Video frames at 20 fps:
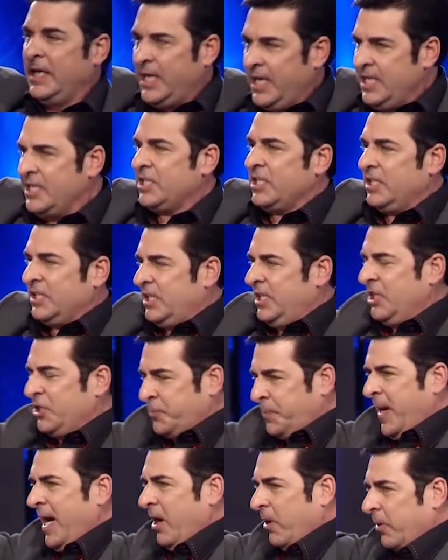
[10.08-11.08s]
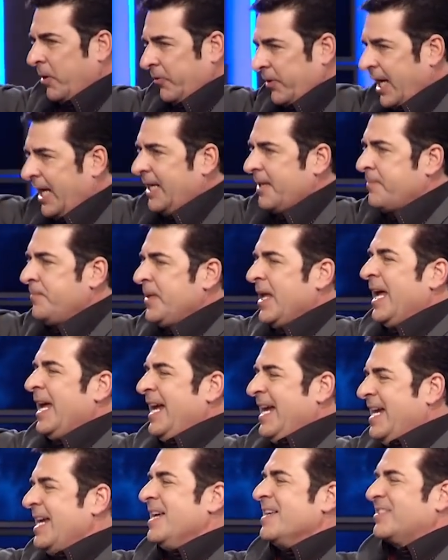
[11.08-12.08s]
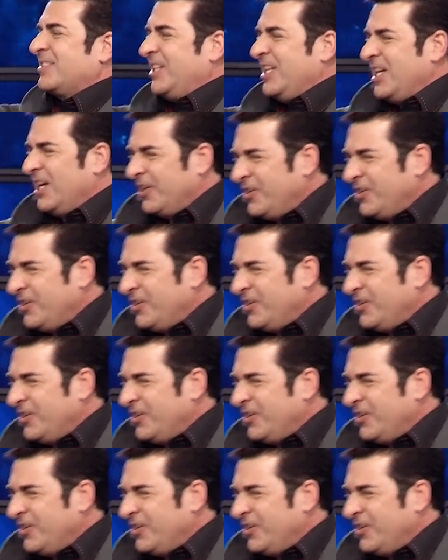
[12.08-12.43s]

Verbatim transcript: His, his power, right? He is the